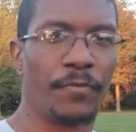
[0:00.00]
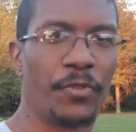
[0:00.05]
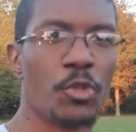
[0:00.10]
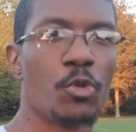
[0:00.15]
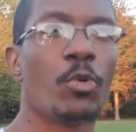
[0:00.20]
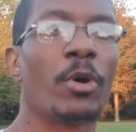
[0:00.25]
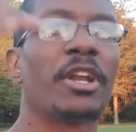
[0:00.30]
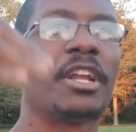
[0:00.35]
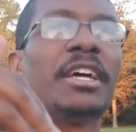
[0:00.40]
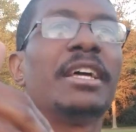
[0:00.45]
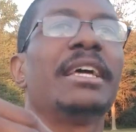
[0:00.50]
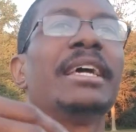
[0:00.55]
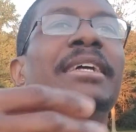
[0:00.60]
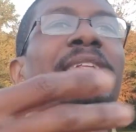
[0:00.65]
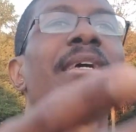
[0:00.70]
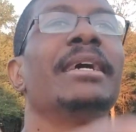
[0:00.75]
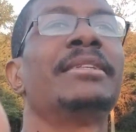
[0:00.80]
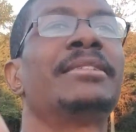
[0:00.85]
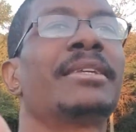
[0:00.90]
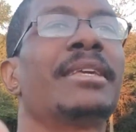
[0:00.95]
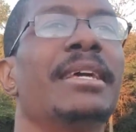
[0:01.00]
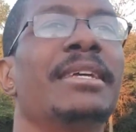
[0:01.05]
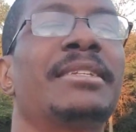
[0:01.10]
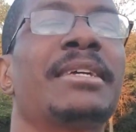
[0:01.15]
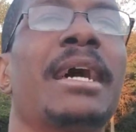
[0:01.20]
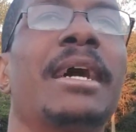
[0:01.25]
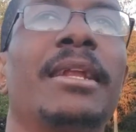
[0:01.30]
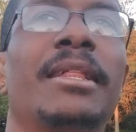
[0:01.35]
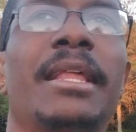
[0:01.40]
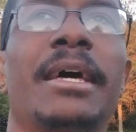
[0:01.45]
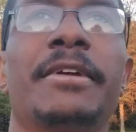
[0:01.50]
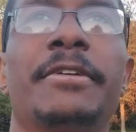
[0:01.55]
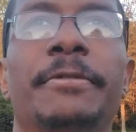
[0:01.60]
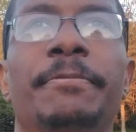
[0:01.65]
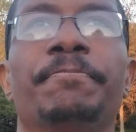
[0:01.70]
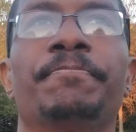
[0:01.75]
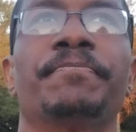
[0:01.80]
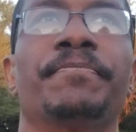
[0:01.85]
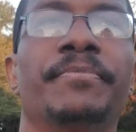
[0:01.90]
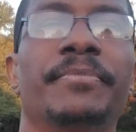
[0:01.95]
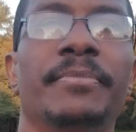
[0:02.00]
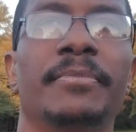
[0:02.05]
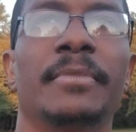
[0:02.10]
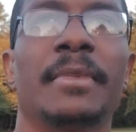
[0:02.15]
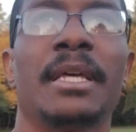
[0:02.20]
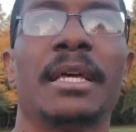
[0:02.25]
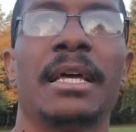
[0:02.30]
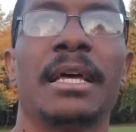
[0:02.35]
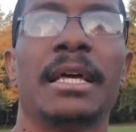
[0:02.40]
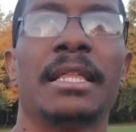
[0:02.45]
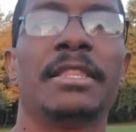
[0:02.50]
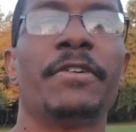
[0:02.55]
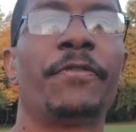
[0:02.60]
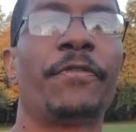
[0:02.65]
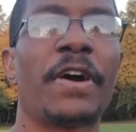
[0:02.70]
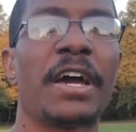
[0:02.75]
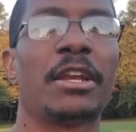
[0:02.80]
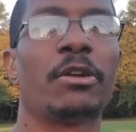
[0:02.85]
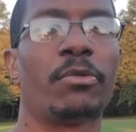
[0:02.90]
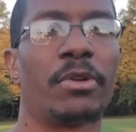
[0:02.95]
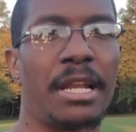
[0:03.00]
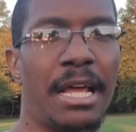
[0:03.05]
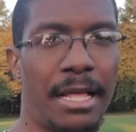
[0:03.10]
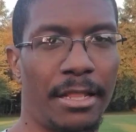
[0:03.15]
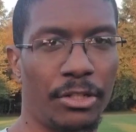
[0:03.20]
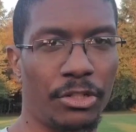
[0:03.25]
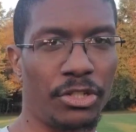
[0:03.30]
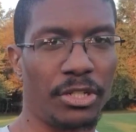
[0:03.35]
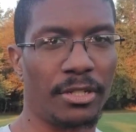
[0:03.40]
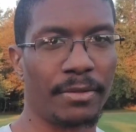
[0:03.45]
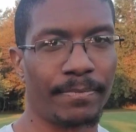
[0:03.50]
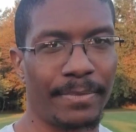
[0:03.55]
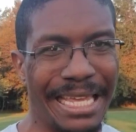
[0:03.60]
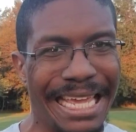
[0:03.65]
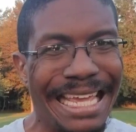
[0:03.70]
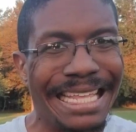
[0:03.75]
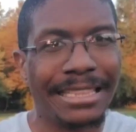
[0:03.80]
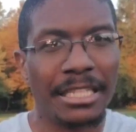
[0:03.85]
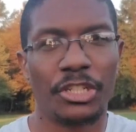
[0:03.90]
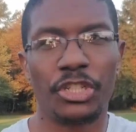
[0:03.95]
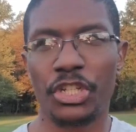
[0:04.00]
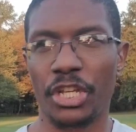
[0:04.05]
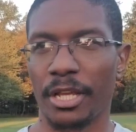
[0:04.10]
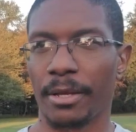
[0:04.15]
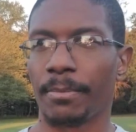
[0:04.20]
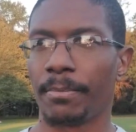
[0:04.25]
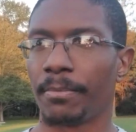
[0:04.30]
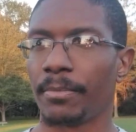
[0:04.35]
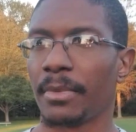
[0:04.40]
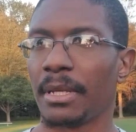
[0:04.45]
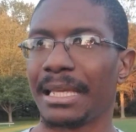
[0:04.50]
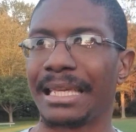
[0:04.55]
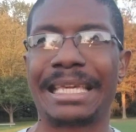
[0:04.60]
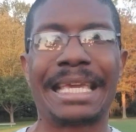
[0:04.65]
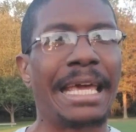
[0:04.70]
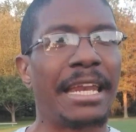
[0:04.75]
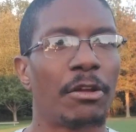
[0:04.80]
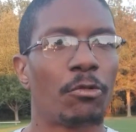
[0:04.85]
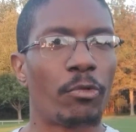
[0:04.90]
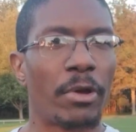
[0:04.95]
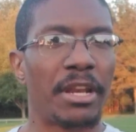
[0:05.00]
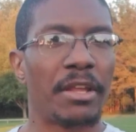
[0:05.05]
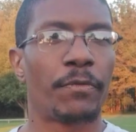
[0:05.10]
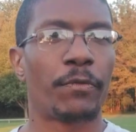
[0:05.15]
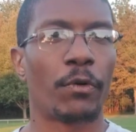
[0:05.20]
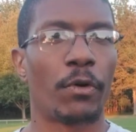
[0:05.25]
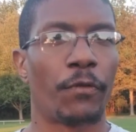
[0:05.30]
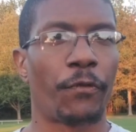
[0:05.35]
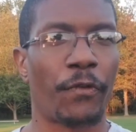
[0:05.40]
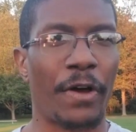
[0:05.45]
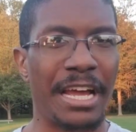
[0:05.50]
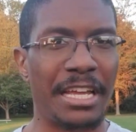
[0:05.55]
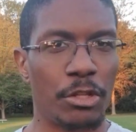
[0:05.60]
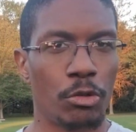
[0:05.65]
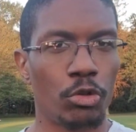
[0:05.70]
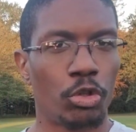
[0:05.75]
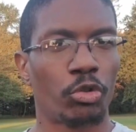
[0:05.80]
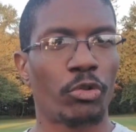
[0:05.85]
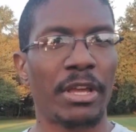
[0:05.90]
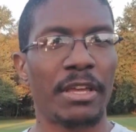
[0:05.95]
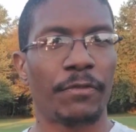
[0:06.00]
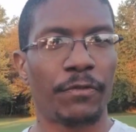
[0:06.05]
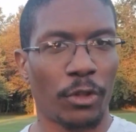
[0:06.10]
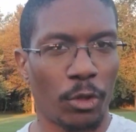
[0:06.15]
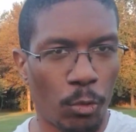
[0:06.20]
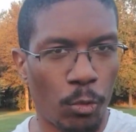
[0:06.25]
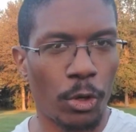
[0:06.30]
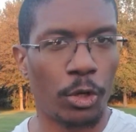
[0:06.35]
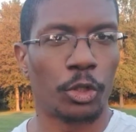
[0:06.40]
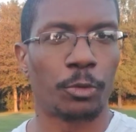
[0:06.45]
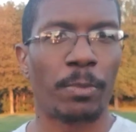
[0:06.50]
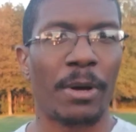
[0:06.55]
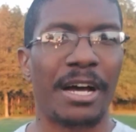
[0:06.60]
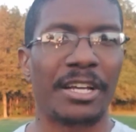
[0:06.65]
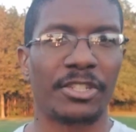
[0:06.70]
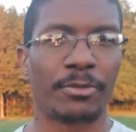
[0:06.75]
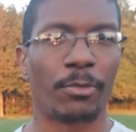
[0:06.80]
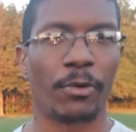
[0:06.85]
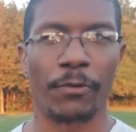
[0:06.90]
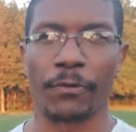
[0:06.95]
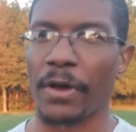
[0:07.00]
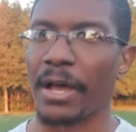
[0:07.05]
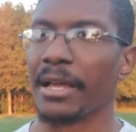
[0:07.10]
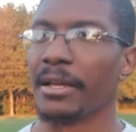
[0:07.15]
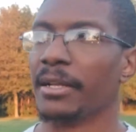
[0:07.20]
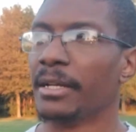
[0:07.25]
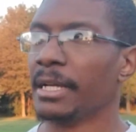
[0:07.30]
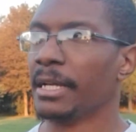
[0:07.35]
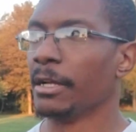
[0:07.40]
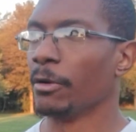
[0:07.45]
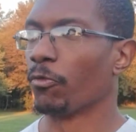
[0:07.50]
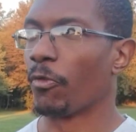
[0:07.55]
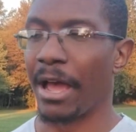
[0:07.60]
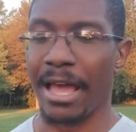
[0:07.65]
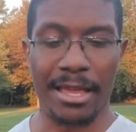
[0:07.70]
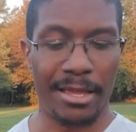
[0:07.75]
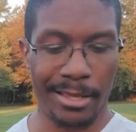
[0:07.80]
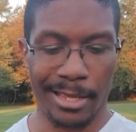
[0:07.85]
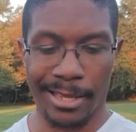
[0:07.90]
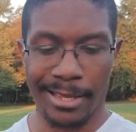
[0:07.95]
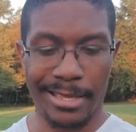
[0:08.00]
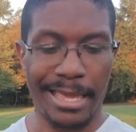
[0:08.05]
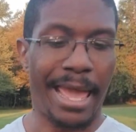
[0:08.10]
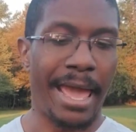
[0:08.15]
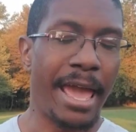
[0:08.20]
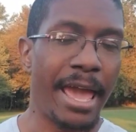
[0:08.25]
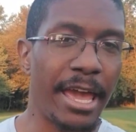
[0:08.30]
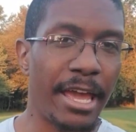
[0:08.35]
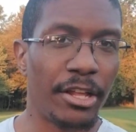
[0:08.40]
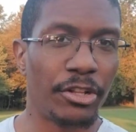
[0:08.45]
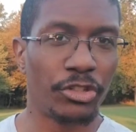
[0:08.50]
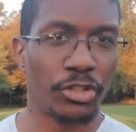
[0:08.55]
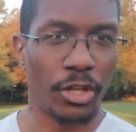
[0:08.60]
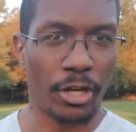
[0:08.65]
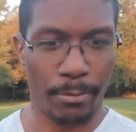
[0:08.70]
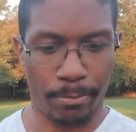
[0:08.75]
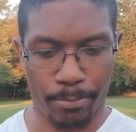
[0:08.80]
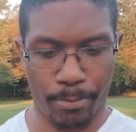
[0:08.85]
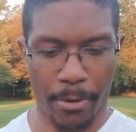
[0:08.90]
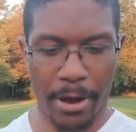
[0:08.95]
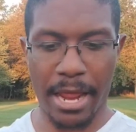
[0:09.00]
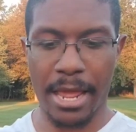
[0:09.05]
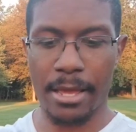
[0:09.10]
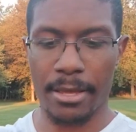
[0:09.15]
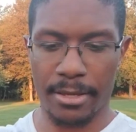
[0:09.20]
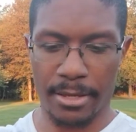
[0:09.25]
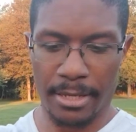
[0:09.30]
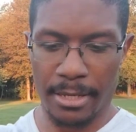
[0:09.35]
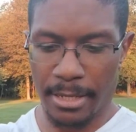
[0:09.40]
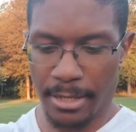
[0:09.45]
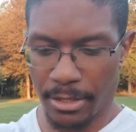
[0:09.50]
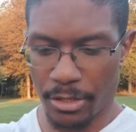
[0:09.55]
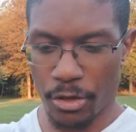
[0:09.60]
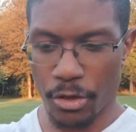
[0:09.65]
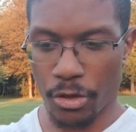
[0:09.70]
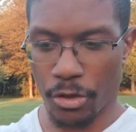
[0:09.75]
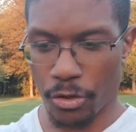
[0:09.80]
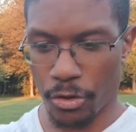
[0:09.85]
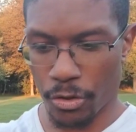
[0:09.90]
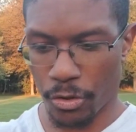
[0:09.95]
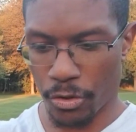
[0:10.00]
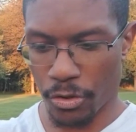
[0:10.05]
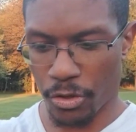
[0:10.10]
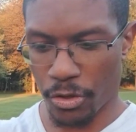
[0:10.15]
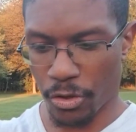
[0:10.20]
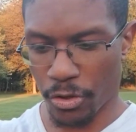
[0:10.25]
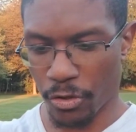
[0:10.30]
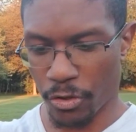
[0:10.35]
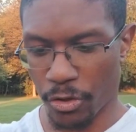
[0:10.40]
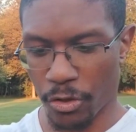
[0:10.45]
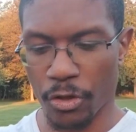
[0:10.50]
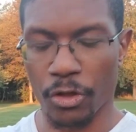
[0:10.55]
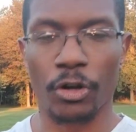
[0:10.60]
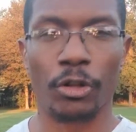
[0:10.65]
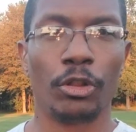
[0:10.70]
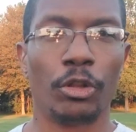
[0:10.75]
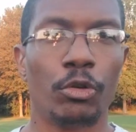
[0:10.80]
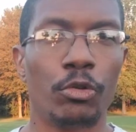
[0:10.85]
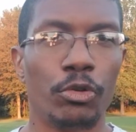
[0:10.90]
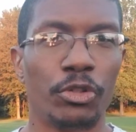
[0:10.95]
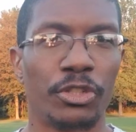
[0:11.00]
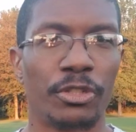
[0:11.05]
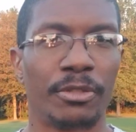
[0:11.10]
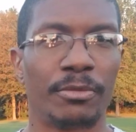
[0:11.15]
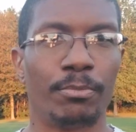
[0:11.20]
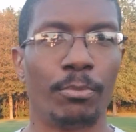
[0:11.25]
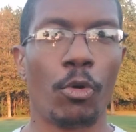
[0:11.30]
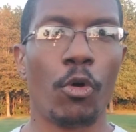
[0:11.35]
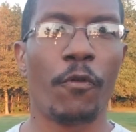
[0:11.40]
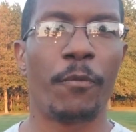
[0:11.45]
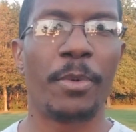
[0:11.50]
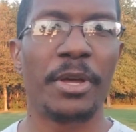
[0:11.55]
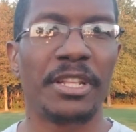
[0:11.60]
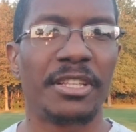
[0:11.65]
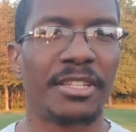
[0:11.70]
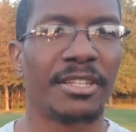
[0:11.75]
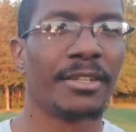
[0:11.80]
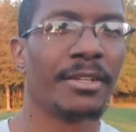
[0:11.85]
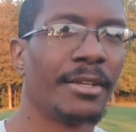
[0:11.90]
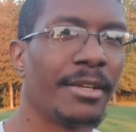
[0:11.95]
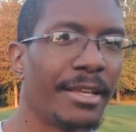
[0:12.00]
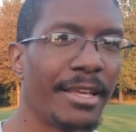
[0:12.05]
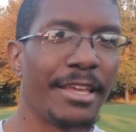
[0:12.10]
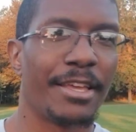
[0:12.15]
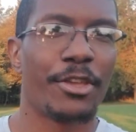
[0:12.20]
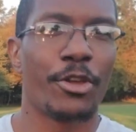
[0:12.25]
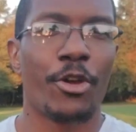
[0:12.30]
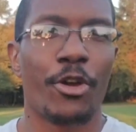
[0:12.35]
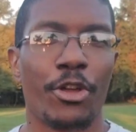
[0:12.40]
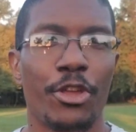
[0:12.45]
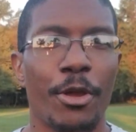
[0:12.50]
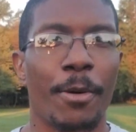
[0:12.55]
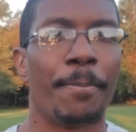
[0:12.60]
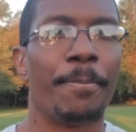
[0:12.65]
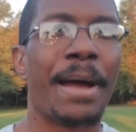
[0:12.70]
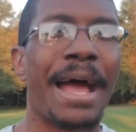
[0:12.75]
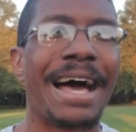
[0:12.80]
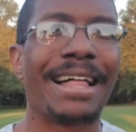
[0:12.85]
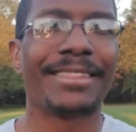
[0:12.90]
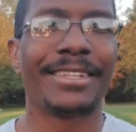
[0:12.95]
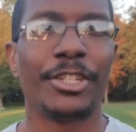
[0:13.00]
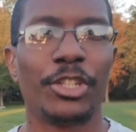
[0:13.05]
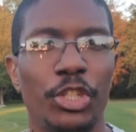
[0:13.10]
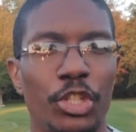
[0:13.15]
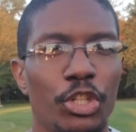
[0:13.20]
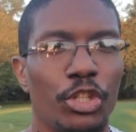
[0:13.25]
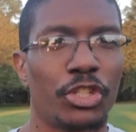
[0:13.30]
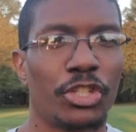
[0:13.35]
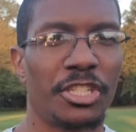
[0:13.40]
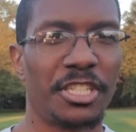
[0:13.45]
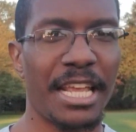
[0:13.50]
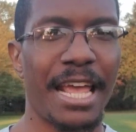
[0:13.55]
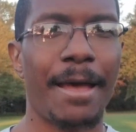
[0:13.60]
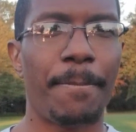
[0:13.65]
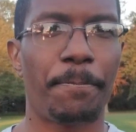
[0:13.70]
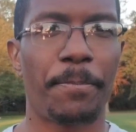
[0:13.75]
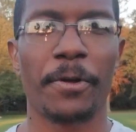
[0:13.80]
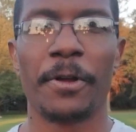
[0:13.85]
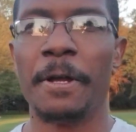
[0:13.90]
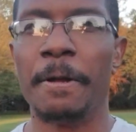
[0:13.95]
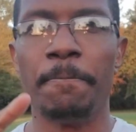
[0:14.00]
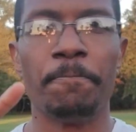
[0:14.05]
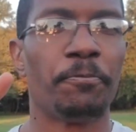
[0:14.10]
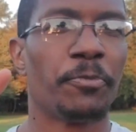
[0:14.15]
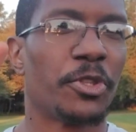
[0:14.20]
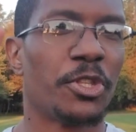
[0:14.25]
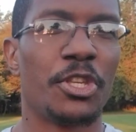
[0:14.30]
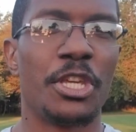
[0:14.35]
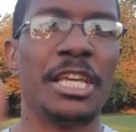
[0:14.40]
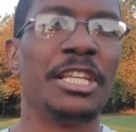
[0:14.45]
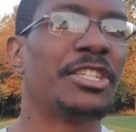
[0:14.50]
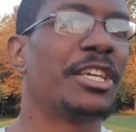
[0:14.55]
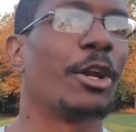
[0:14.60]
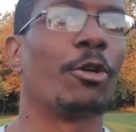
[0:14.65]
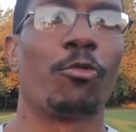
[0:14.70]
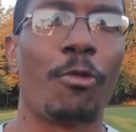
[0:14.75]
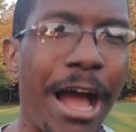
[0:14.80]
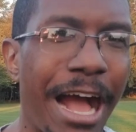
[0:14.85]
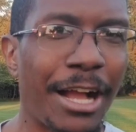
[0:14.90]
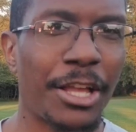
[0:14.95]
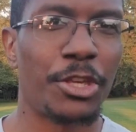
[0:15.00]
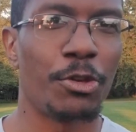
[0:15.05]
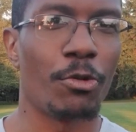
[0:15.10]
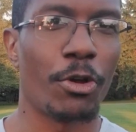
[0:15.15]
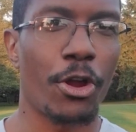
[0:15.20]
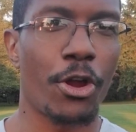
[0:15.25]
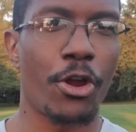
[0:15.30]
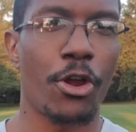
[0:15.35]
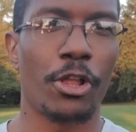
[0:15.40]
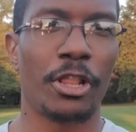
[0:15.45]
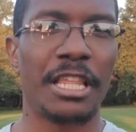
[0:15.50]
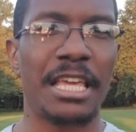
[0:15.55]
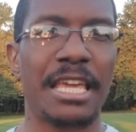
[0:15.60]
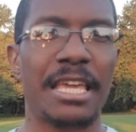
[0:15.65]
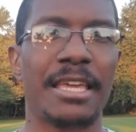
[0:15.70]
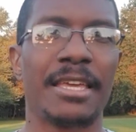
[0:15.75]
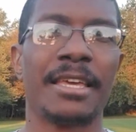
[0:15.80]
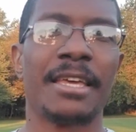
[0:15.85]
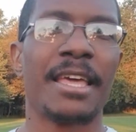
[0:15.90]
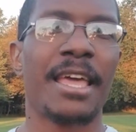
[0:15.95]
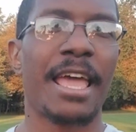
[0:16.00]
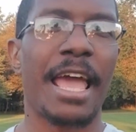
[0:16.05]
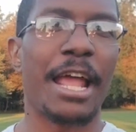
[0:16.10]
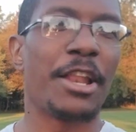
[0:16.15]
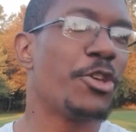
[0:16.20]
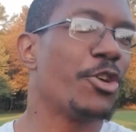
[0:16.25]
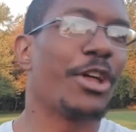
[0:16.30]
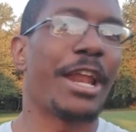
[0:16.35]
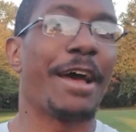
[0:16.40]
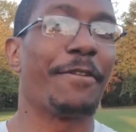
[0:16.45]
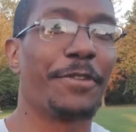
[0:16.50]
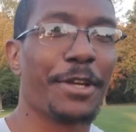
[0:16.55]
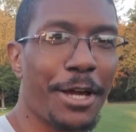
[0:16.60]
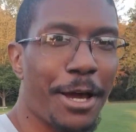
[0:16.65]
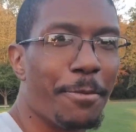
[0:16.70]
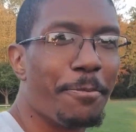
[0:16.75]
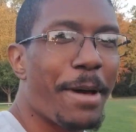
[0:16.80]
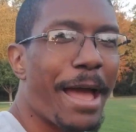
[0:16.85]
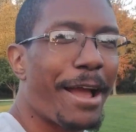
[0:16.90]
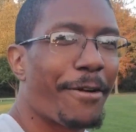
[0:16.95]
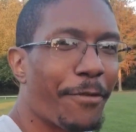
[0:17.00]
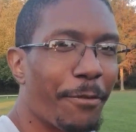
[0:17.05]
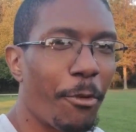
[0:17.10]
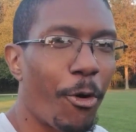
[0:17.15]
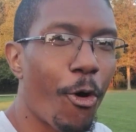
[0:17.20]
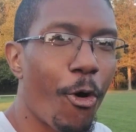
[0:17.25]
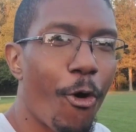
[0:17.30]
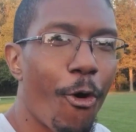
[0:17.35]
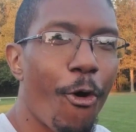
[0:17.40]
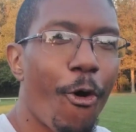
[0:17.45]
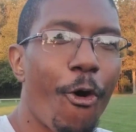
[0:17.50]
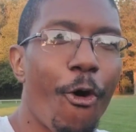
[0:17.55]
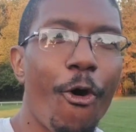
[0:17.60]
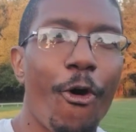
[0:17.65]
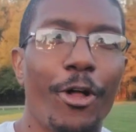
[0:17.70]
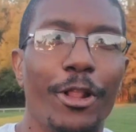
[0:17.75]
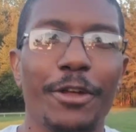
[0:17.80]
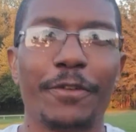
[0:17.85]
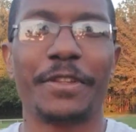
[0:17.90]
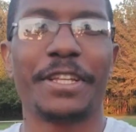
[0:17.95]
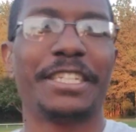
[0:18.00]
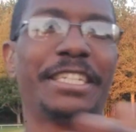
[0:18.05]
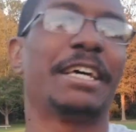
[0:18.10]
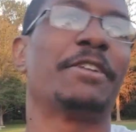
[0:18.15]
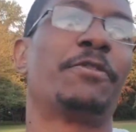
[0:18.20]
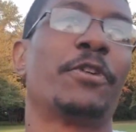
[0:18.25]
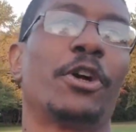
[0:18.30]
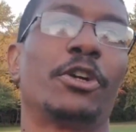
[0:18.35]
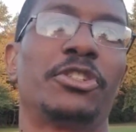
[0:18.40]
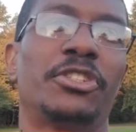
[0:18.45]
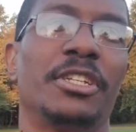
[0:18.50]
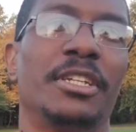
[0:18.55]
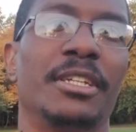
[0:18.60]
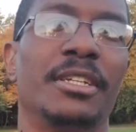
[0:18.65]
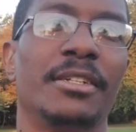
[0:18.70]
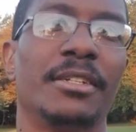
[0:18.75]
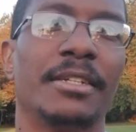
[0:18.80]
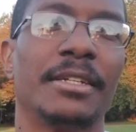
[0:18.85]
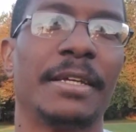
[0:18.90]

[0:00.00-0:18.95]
It's kind of like the fighter analogy. In the gym, getting ready for a fight, you train for the worst possible fight, right? Your hand's gonna break, you're gonna lose movement, your balance, your step. He's gonna rock you early, and you're gonna have to come back from all of this adversity.